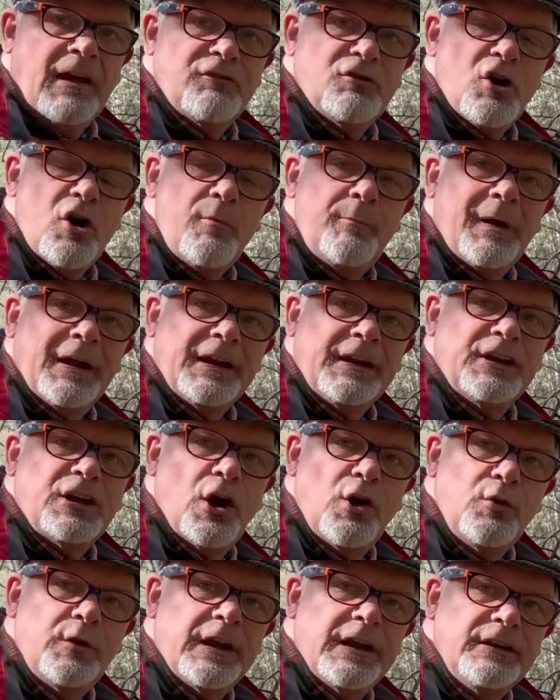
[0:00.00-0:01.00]
I've got my
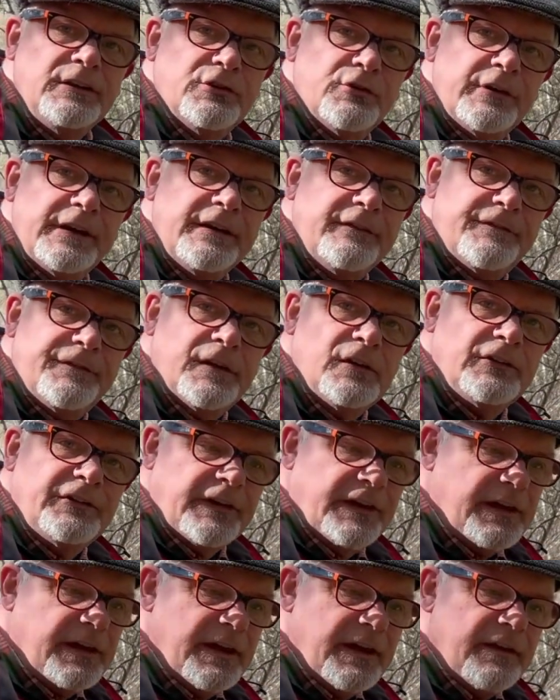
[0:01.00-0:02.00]
Cokin green
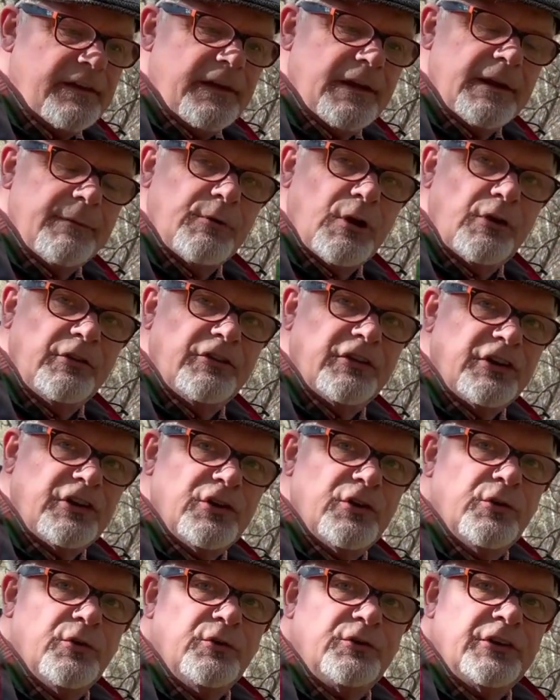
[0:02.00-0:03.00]
filter here that I'm going to
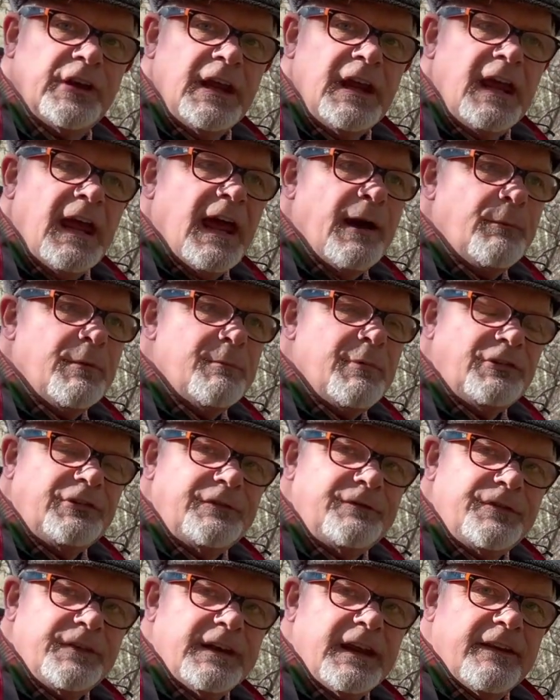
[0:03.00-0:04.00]
use, and we
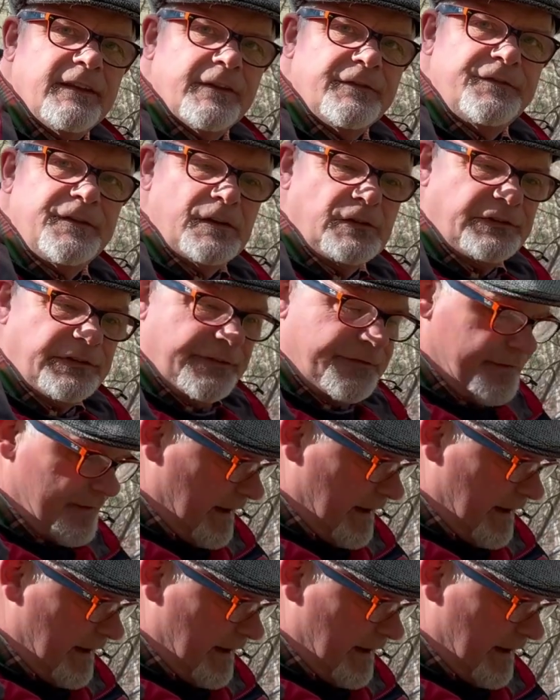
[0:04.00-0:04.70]
mustn't forget the filter